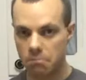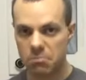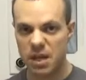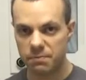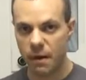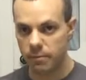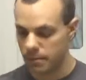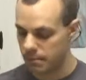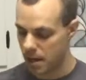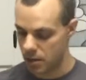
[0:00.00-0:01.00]
that's
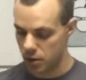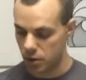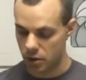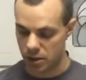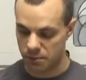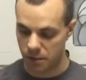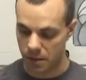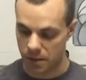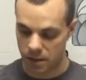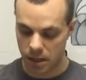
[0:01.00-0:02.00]
probably better. So you can just
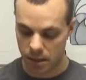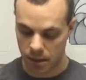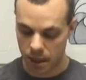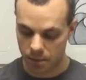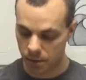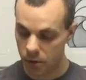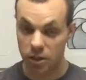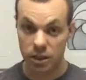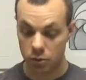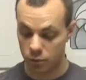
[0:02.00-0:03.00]
put into a couple,
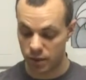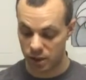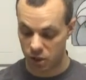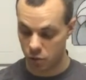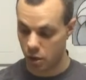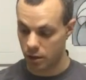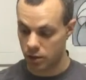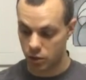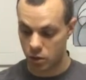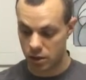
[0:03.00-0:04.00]
because these are really strong
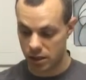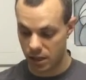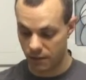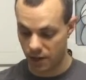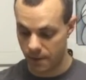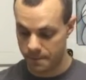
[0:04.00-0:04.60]
stuff here.